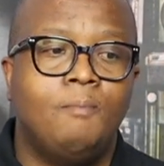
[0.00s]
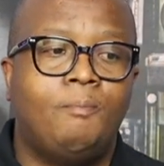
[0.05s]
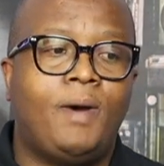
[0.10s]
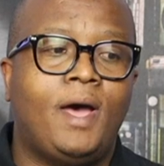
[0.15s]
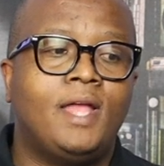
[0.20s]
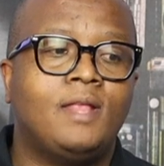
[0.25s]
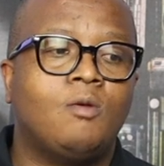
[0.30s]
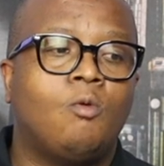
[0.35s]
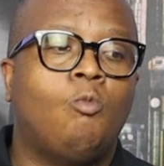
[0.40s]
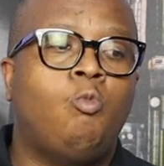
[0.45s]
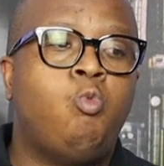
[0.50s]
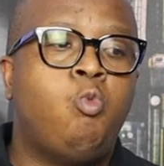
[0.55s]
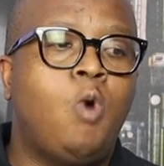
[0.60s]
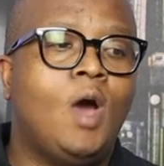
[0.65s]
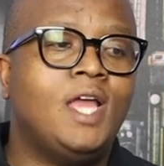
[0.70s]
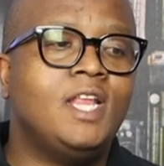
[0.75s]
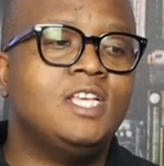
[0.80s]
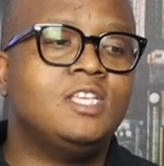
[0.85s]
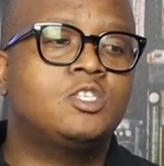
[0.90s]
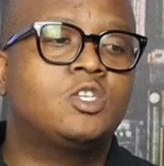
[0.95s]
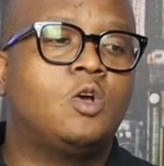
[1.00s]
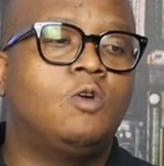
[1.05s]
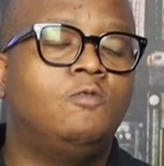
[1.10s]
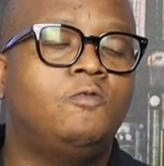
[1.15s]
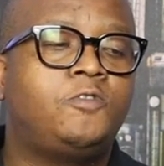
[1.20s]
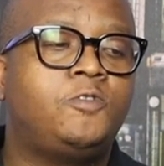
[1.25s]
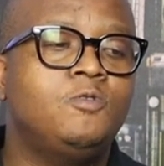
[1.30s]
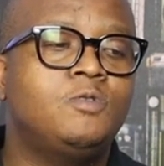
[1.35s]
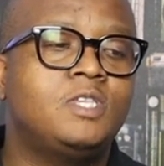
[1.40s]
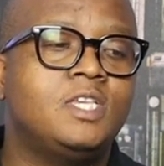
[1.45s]
But what is
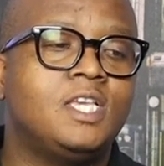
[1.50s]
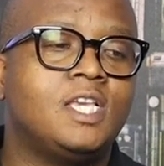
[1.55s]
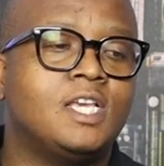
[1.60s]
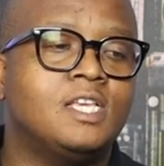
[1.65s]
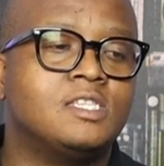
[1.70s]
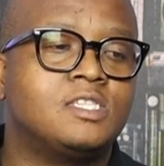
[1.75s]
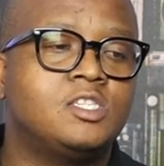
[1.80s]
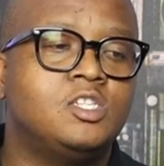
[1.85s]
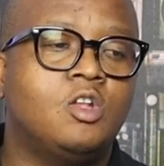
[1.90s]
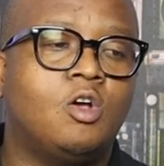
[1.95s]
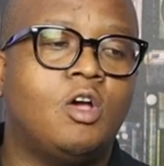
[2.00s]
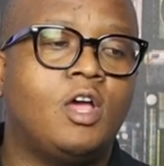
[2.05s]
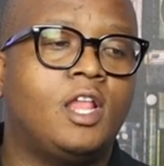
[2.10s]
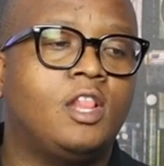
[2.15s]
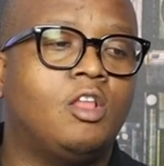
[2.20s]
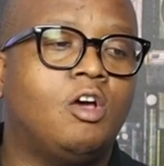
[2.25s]
confusing is, you know,